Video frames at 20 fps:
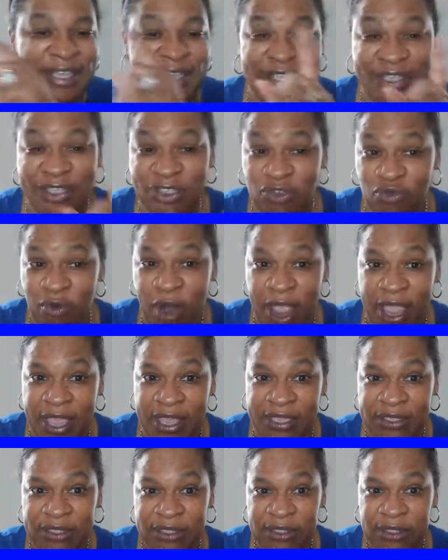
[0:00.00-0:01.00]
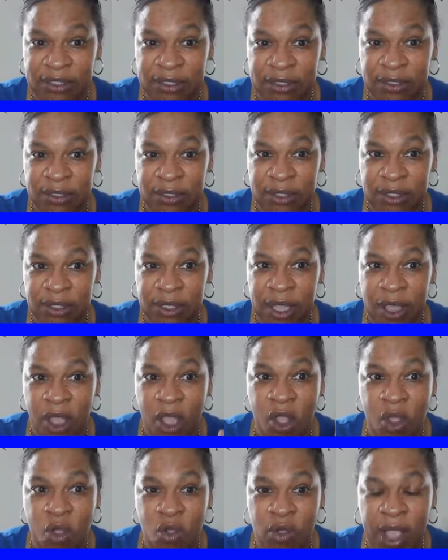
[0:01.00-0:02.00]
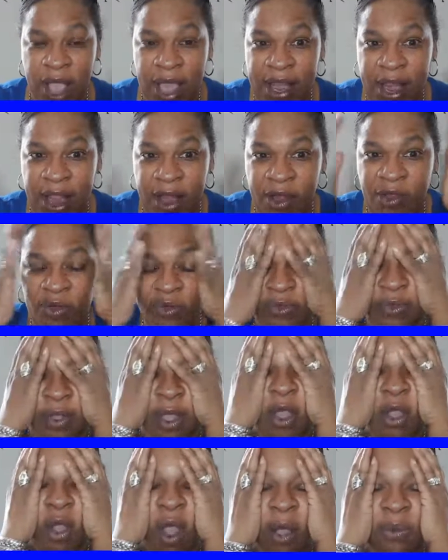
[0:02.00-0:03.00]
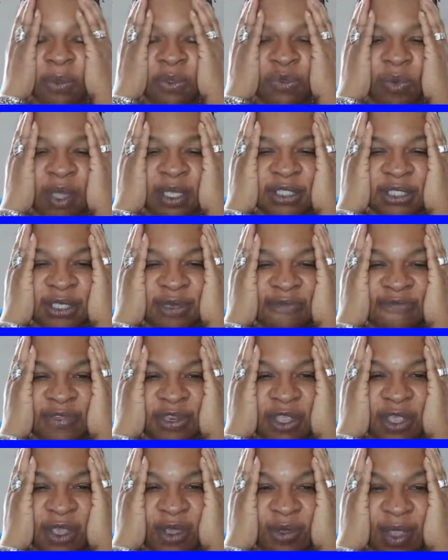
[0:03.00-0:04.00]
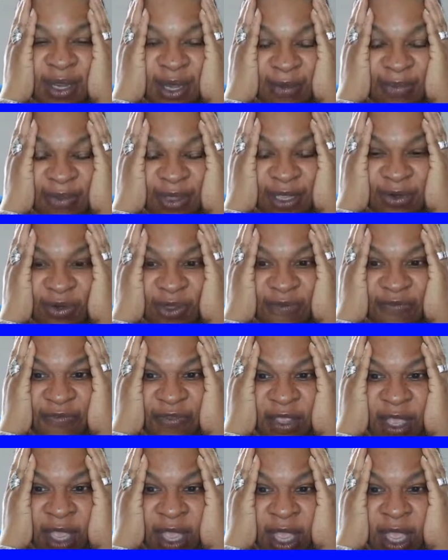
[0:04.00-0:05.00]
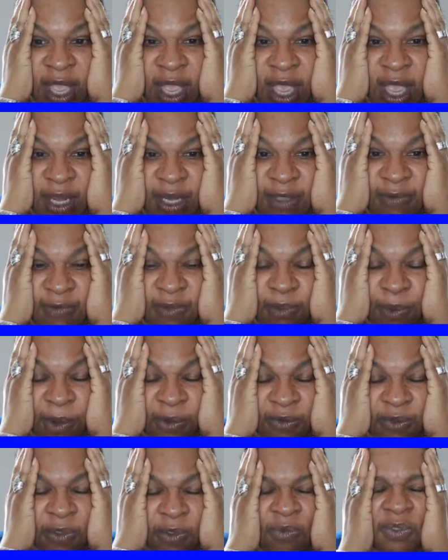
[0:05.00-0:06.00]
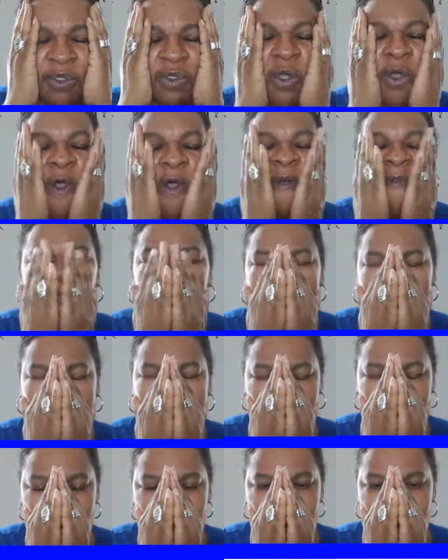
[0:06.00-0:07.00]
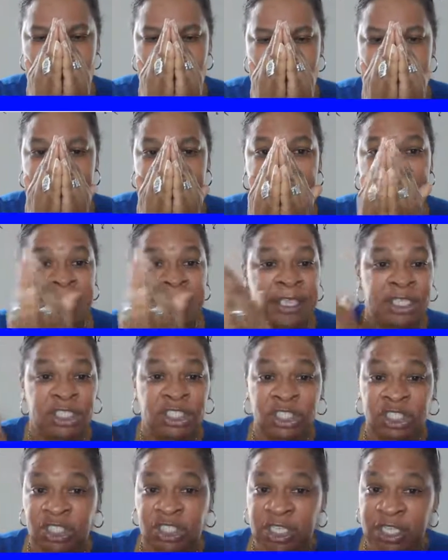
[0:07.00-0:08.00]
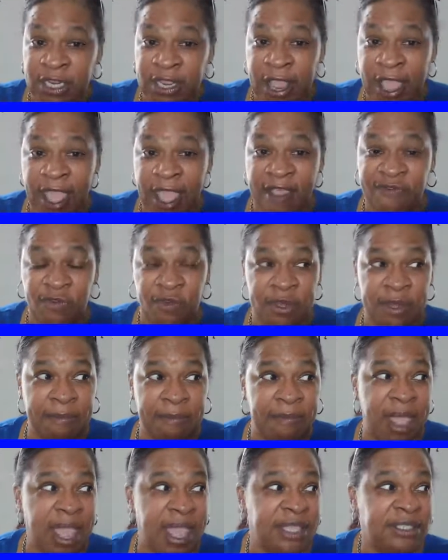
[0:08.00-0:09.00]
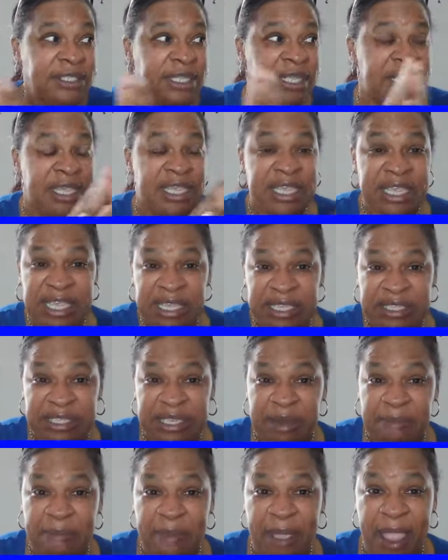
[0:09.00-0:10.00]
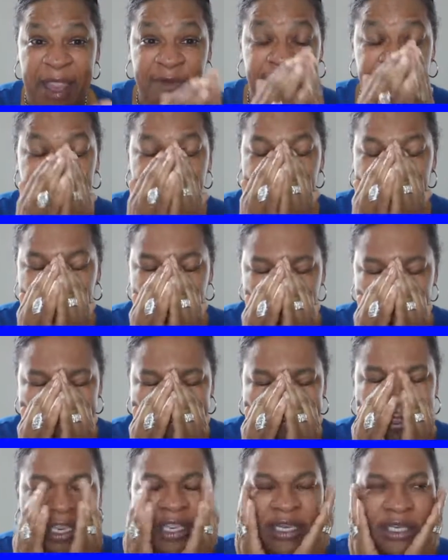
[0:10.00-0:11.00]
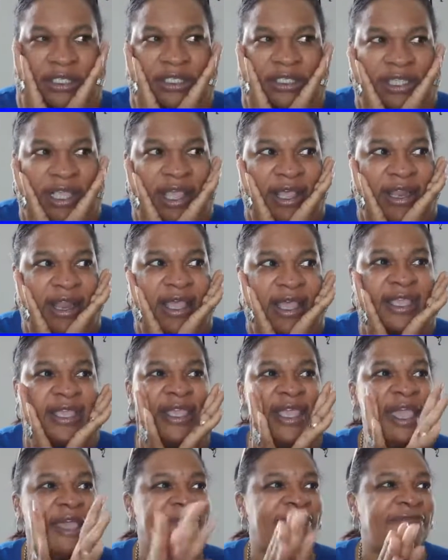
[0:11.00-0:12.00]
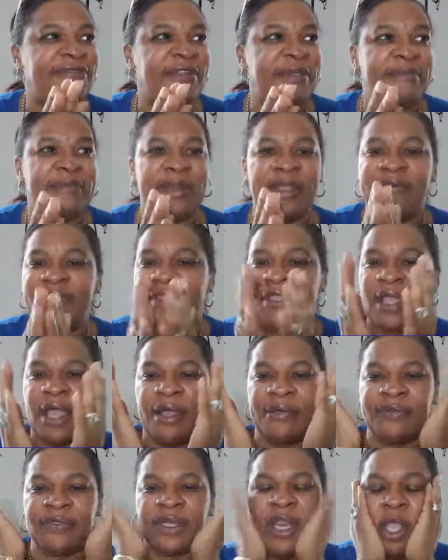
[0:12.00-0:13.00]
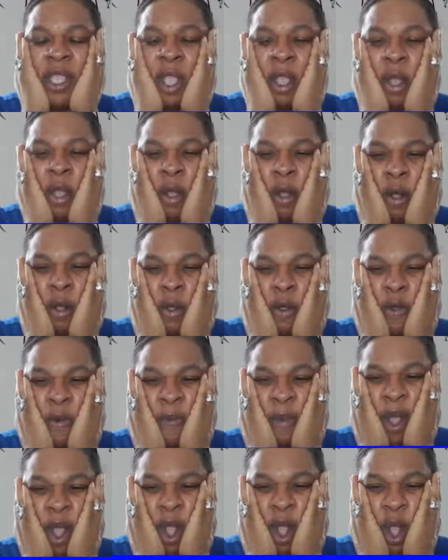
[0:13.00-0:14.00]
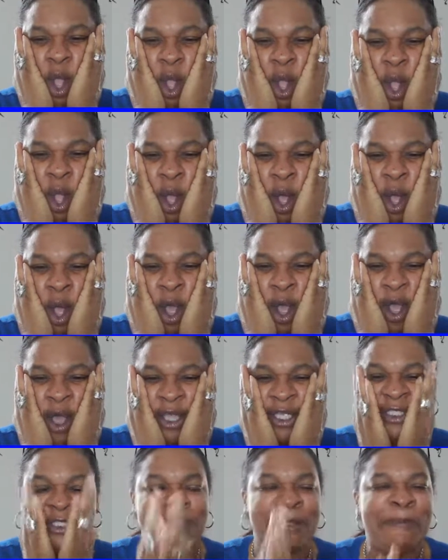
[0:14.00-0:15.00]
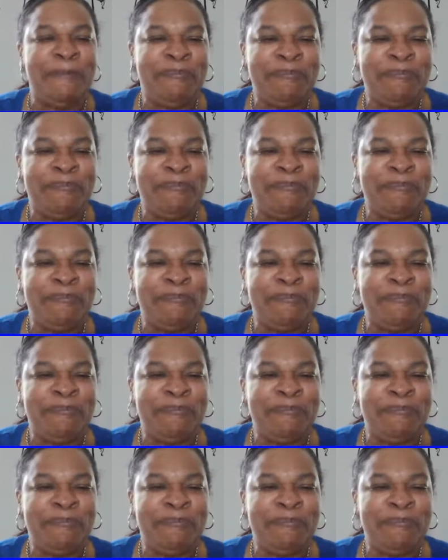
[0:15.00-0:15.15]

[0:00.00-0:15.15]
is right. Oh, God, I was watching a video and I'm getting off here. And this person was coughing so hard. She didn't have on a mask. He's in the background coughing and it sounded like he had phlegm and everything. I was like, oh my gosh.